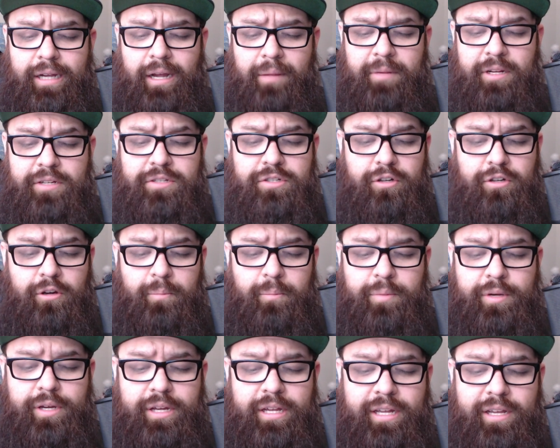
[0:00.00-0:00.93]
I'm not sure,
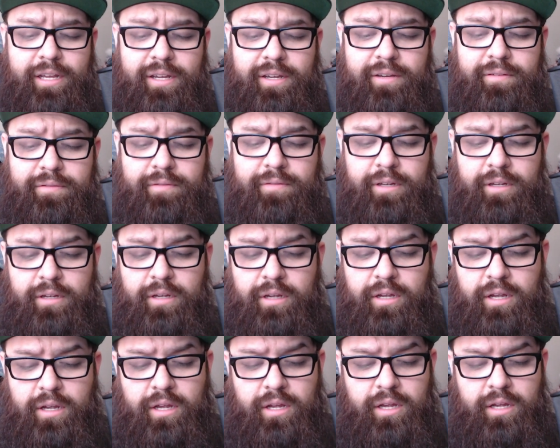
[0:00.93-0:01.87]
but if
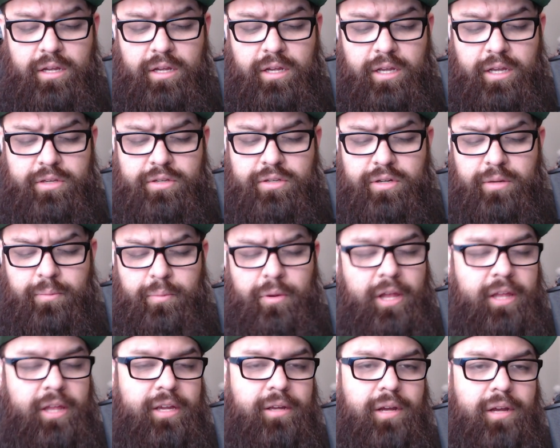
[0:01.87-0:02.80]
I should have
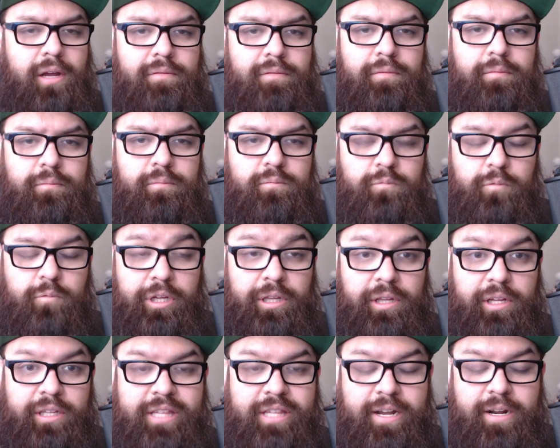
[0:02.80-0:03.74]
probably
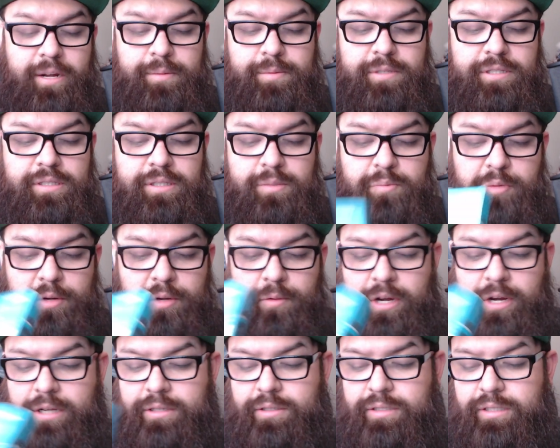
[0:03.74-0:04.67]
re-looked that up because it's been a
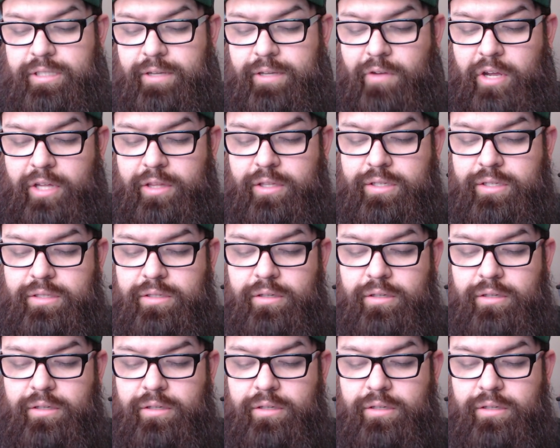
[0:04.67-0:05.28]
while since I've had these.